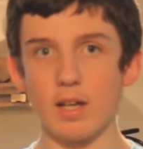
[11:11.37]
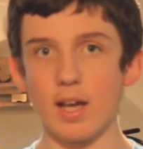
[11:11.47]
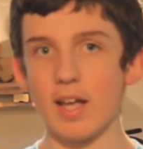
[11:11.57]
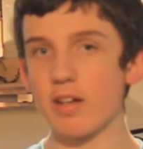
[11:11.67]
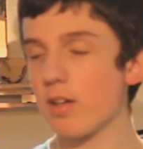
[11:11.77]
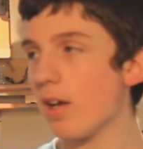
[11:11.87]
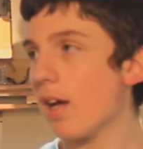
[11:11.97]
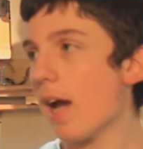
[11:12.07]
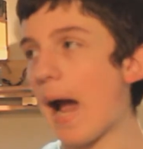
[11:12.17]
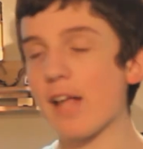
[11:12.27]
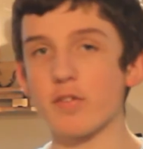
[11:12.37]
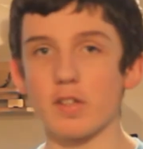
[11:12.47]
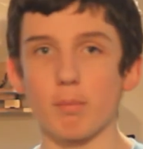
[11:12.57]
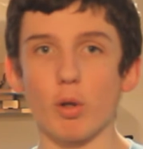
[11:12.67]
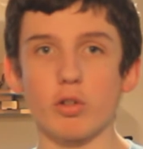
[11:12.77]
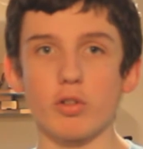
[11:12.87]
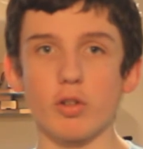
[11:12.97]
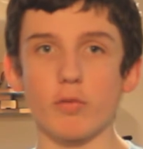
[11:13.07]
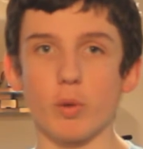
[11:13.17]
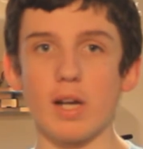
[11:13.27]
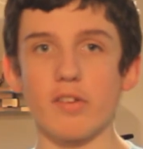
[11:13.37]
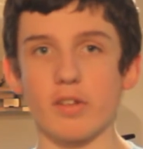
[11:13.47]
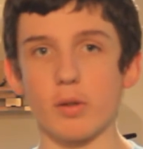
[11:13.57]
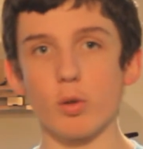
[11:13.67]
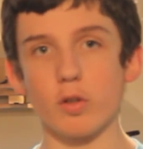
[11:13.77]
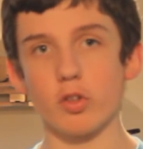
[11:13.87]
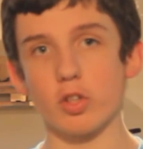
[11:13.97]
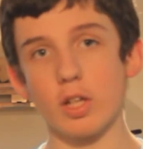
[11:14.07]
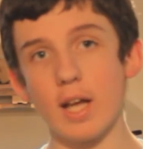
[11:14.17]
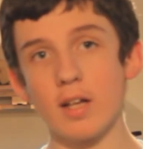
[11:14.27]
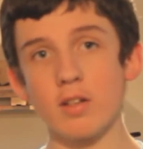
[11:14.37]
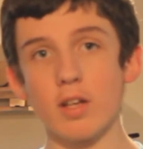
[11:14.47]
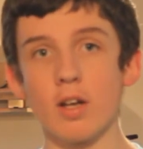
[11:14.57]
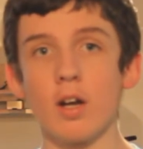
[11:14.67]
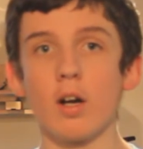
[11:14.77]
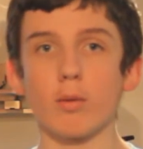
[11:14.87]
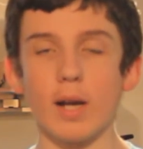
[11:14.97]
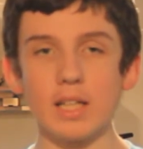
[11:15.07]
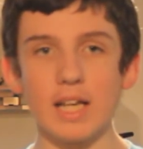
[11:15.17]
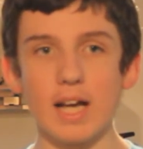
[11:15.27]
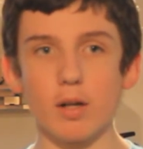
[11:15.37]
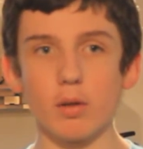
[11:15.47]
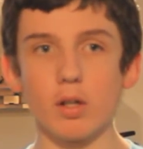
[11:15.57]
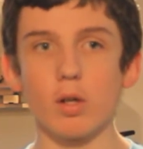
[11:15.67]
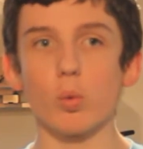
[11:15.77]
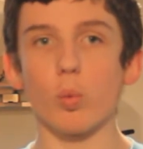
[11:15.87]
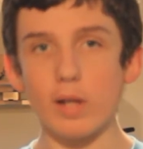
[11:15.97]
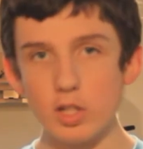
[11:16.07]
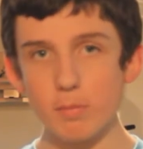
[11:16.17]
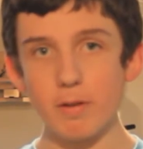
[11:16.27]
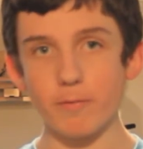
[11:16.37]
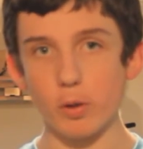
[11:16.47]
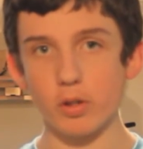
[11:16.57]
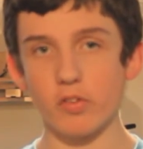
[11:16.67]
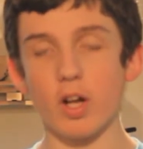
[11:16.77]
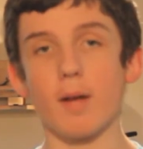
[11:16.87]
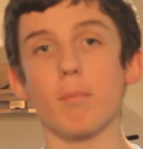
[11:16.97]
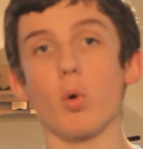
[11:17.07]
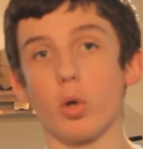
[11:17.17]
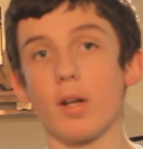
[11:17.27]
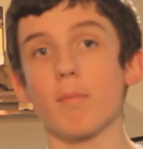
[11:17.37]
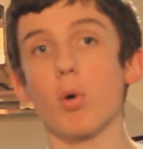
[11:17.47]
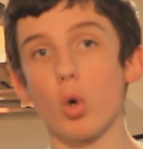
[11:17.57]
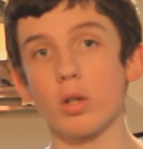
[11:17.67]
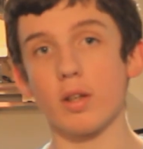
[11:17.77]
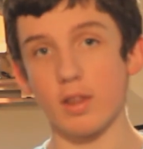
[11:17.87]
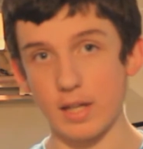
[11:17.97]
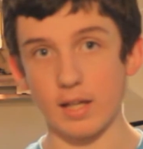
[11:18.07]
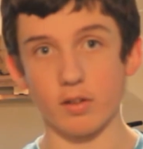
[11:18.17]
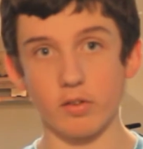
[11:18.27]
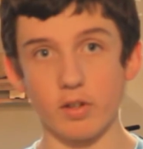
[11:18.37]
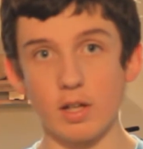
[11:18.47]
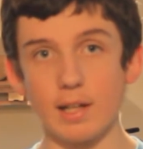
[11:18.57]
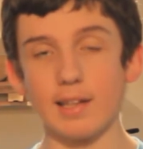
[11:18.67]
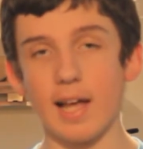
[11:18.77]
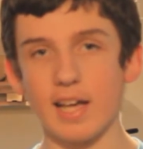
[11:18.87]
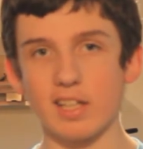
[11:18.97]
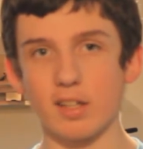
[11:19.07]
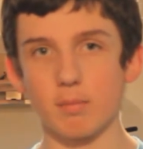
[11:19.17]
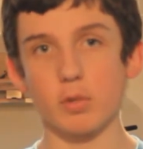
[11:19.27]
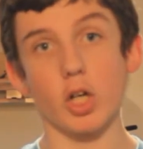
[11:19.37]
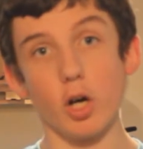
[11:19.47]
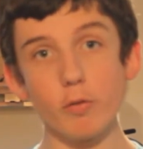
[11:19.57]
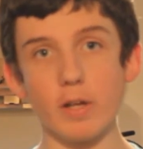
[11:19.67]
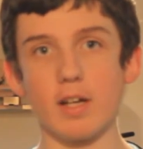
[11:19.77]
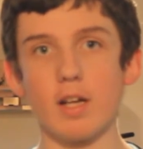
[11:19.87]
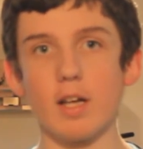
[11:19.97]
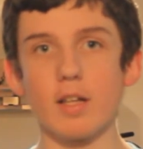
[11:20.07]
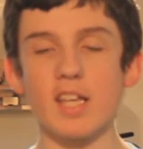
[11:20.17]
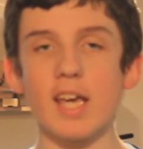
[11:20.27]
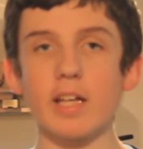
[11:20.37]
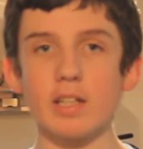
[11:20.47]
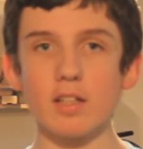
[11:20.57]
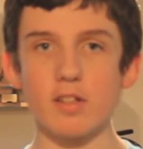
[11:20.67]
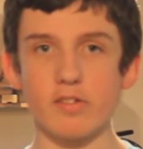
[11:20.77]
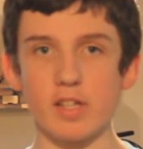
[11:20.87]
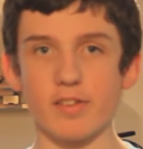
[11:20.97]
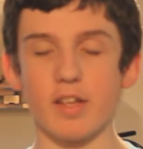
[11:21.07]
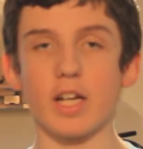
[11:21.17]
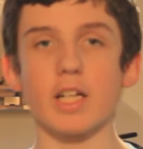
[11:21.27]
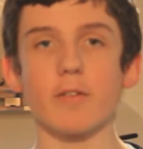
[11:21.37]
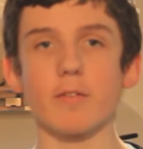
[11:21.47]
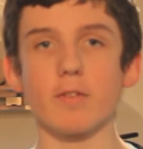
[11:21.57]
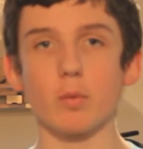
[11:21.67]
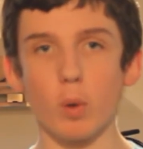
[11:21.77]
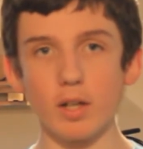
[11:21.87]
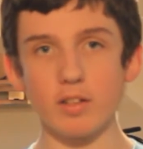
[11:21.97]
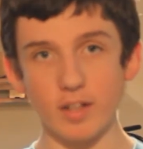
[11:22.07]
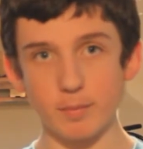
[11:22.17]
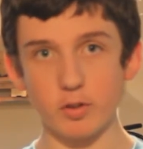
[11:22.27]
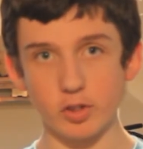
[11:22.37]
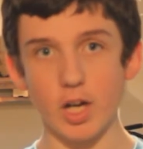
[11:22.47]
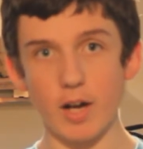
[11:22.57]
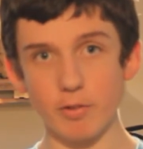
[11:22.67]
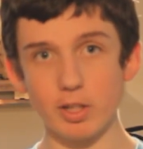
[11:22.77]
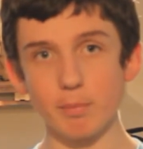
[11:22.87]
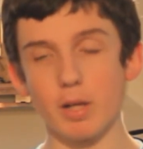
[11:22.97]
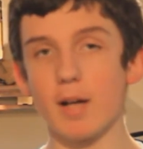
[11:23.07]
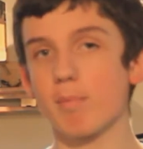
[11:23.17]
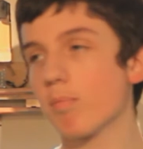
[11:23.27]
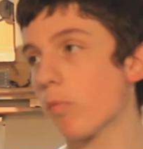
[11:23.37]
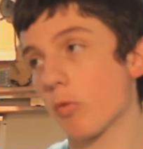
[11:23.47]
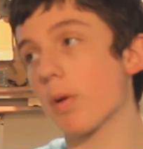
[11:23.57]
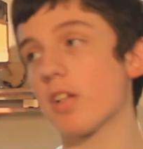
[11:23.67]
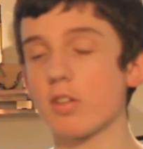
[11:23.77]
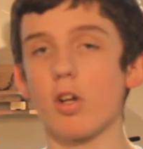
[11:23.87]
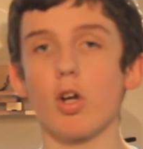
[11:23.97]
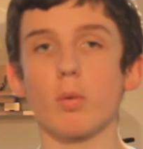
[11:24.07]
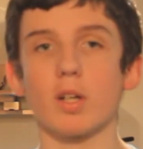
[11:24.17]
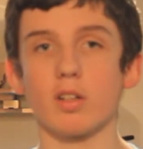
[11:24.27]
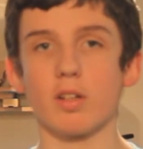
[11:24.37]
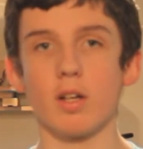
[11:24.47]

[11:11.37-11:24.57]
And as for the multitude of ways the universe could end, right now we should be focused on more important things, like COVID, the alien disease that Area 51 attempted to cover but spread to the whole world.